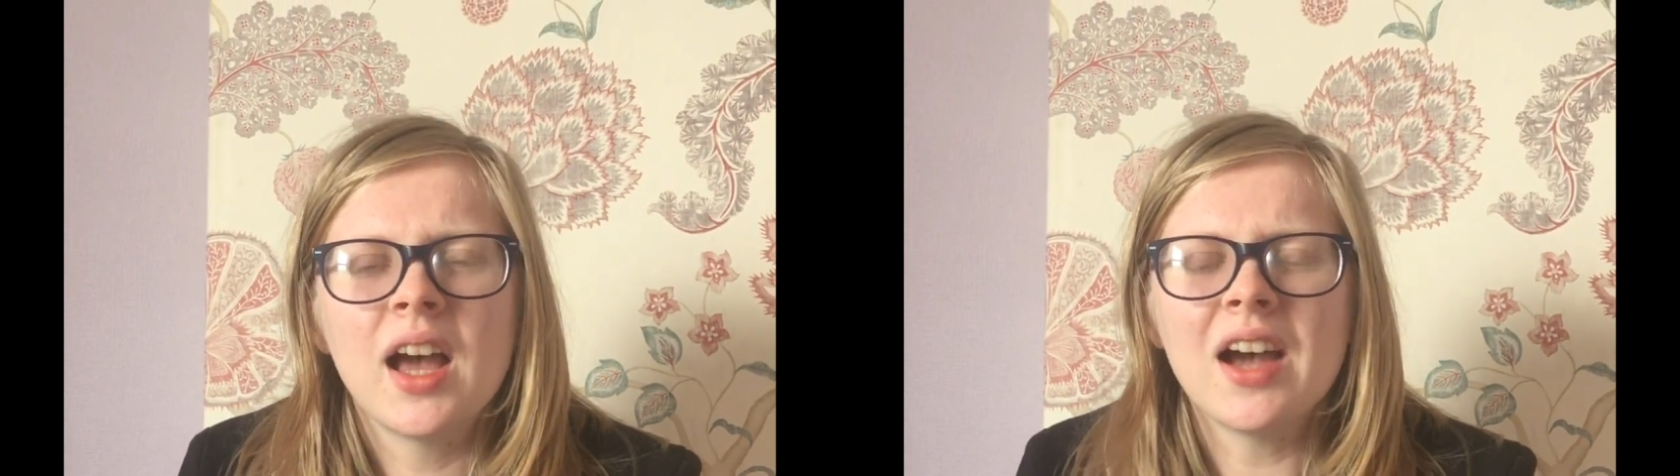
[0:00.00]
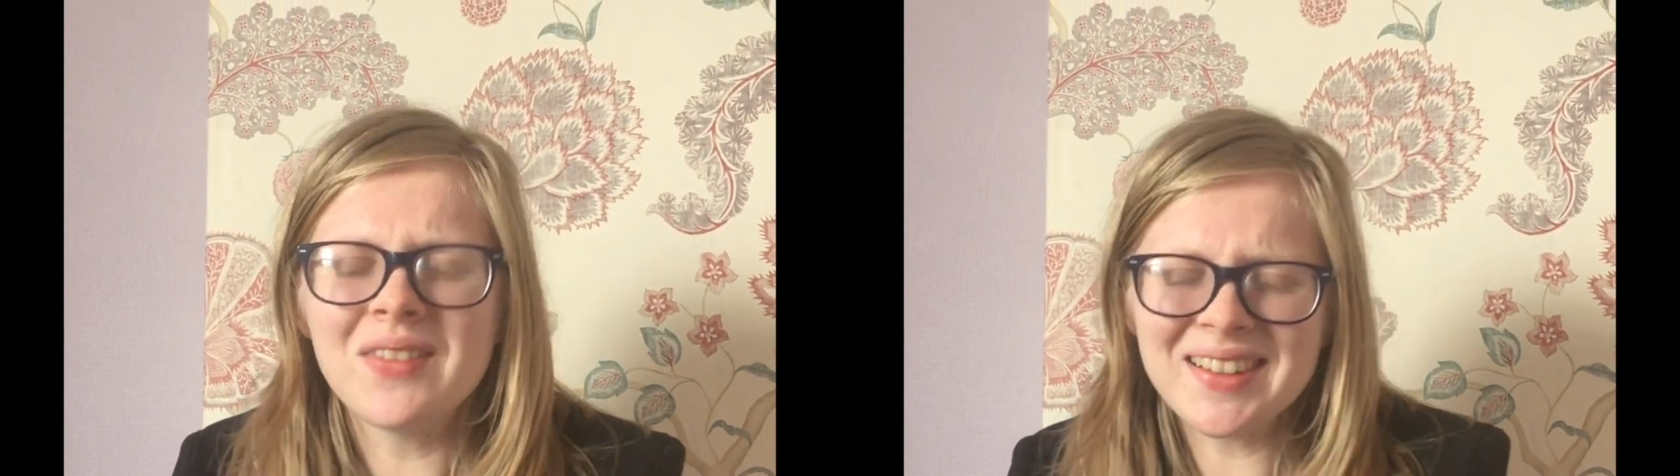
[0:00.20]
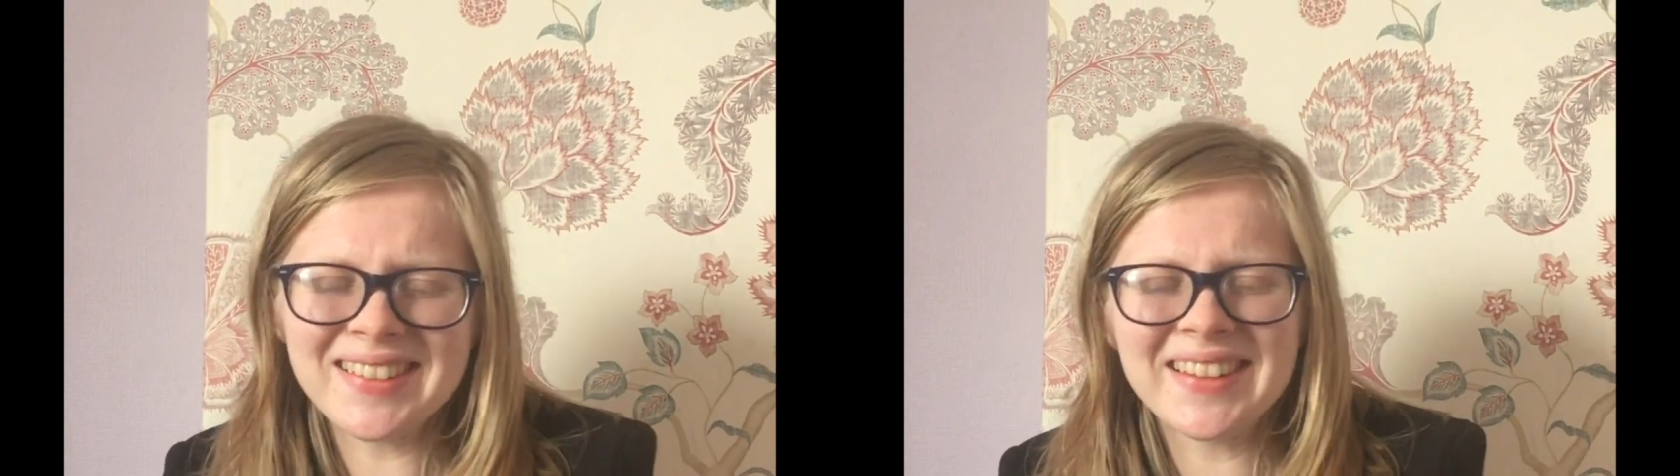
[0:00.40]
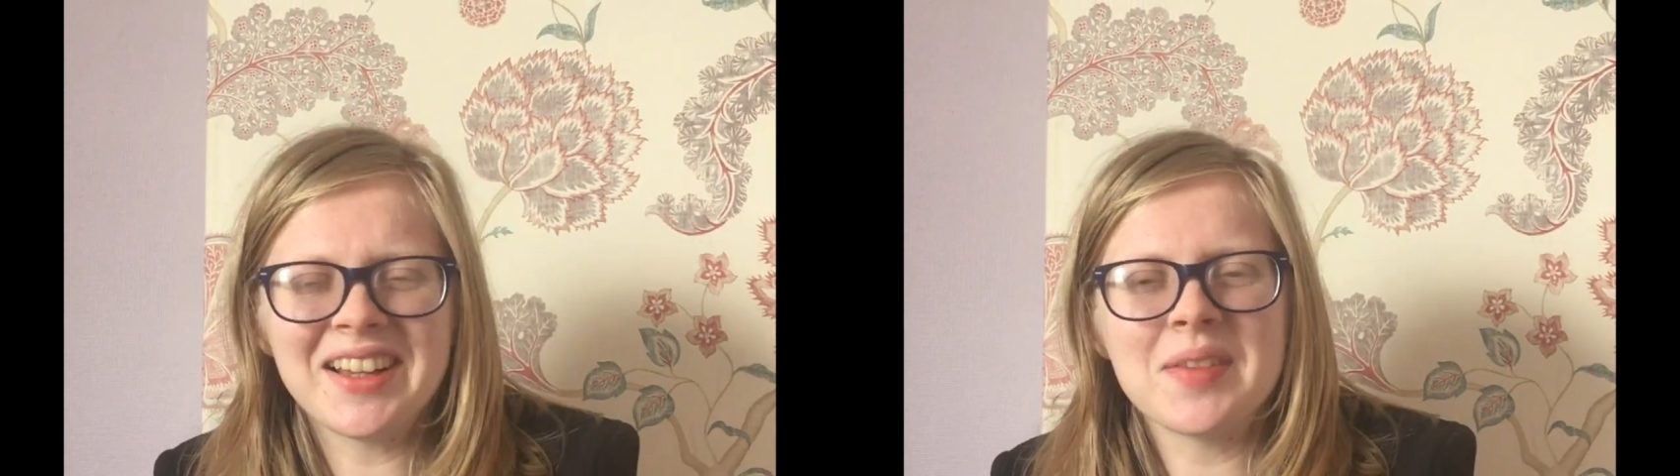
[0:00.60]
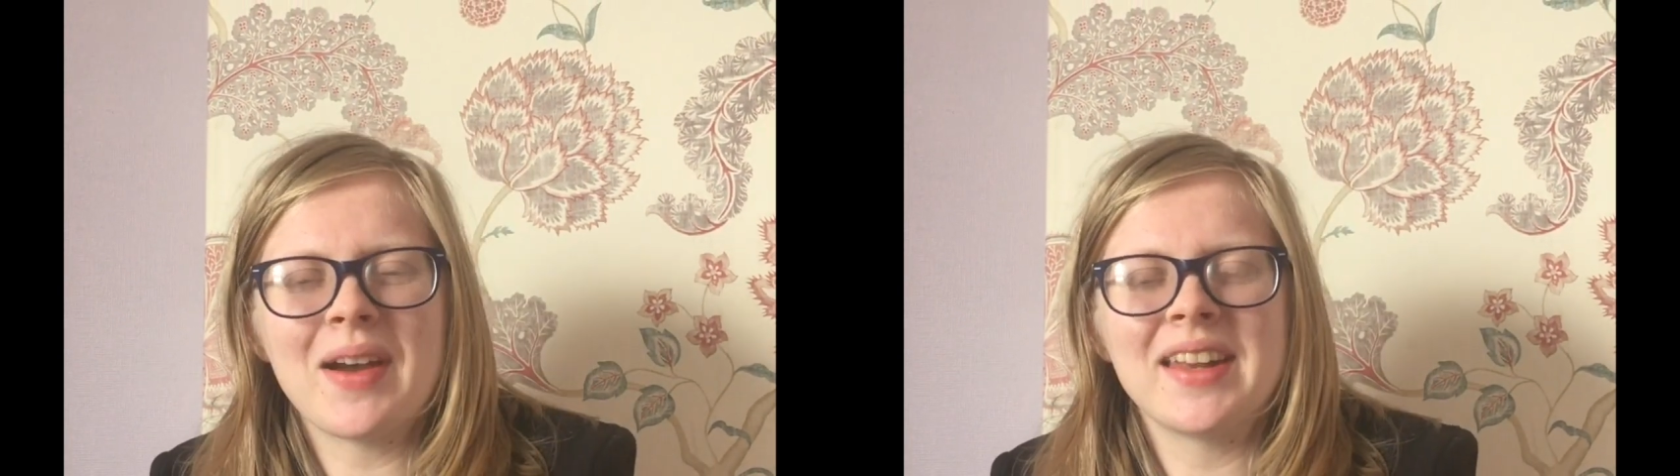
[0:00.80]
I want to tell
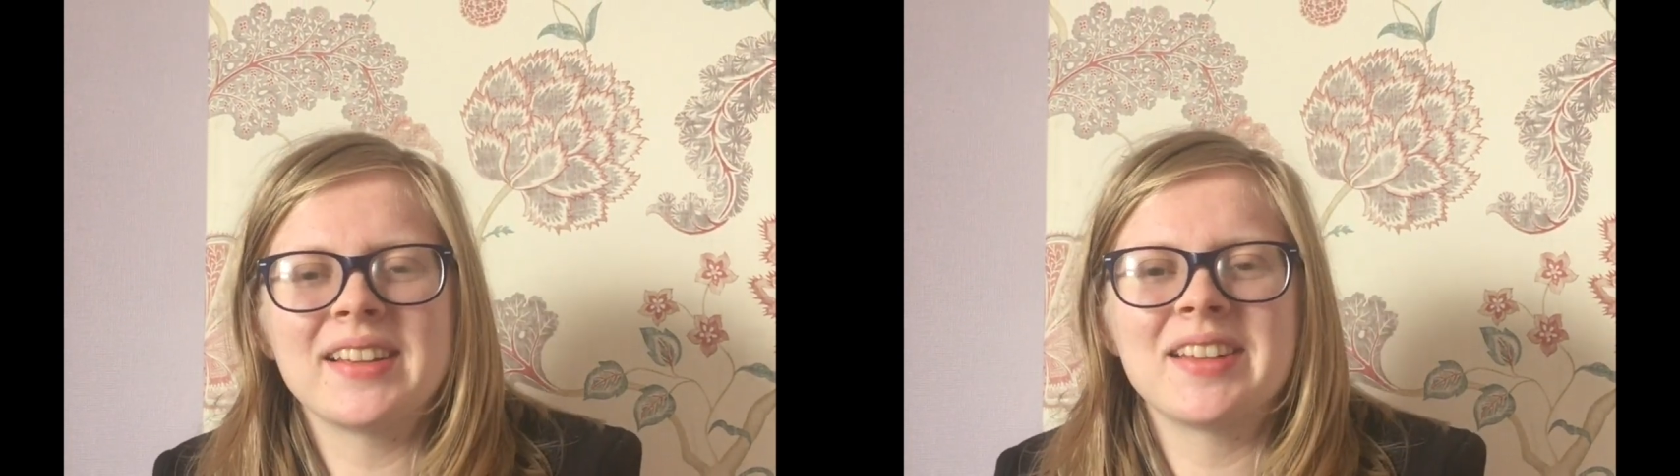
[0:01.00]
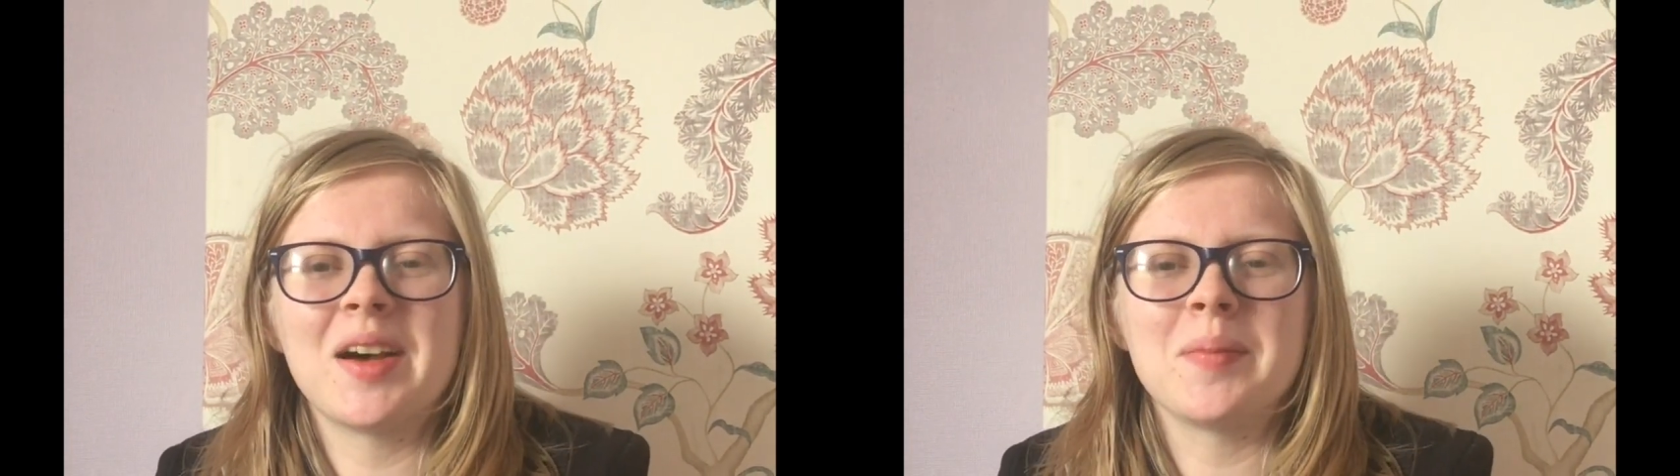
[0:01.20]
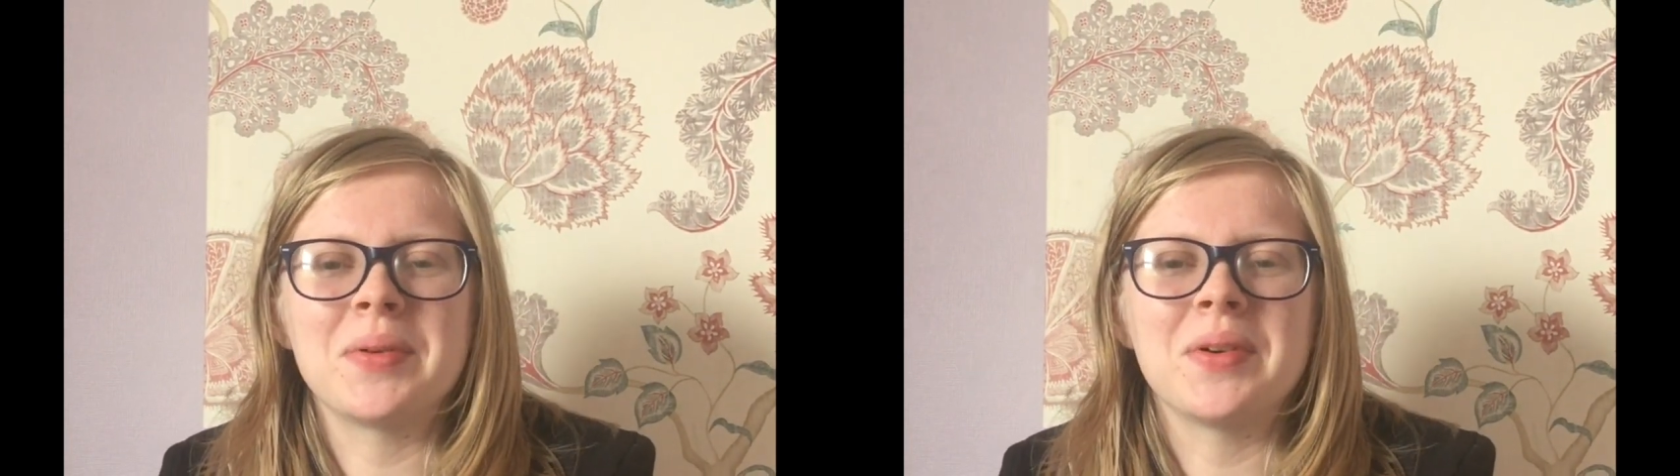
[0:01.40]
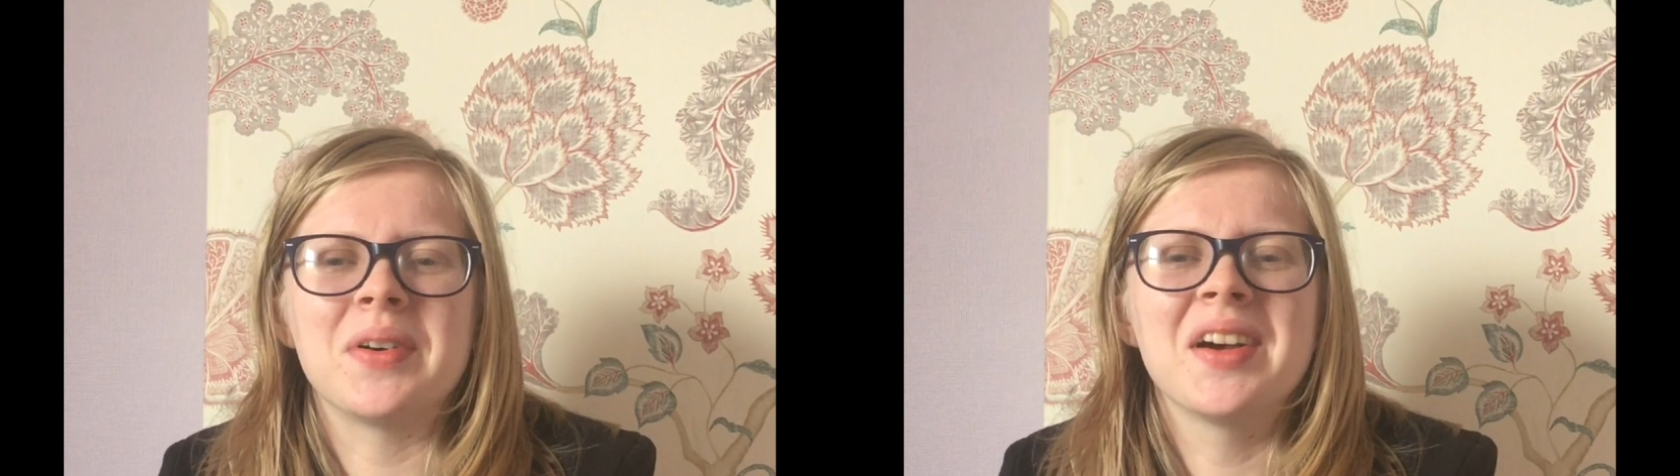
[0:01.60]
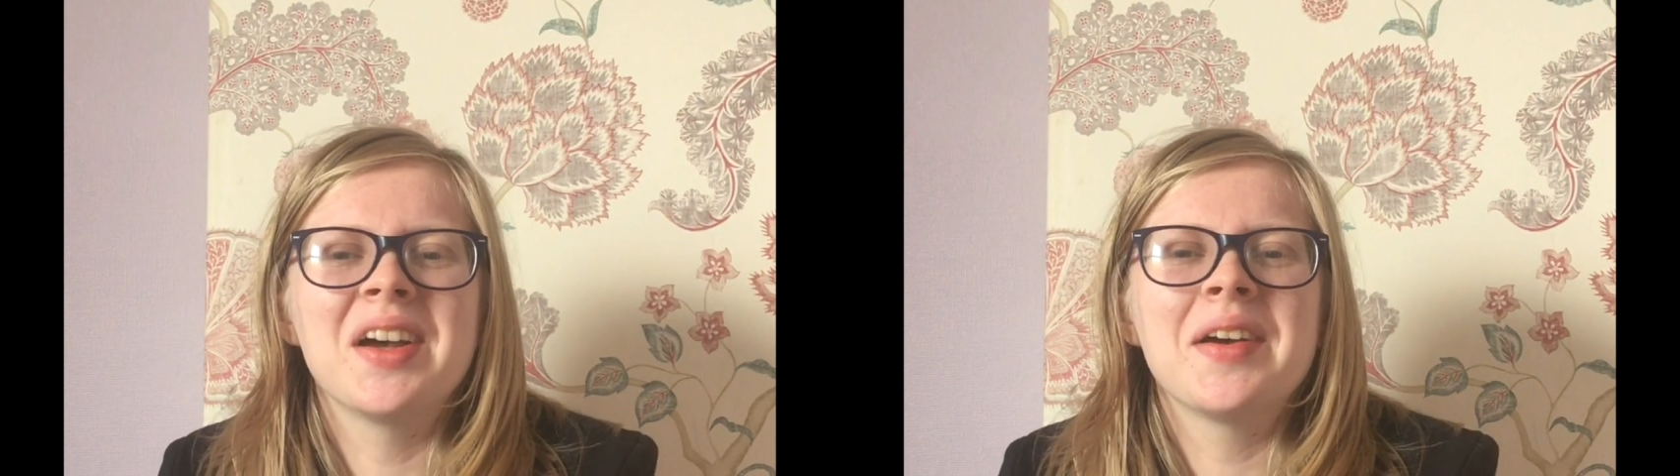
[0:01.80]
you about an example